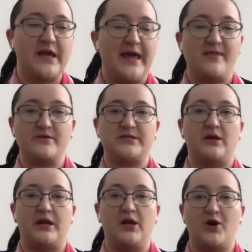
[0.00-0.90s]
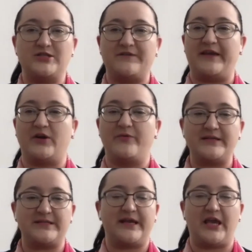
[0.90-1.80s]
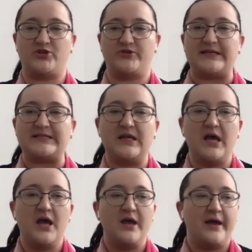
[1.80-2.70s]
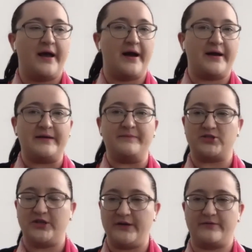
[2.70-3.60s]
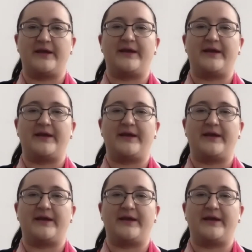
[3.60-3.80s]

there's a lot of increasing interest in machine learning,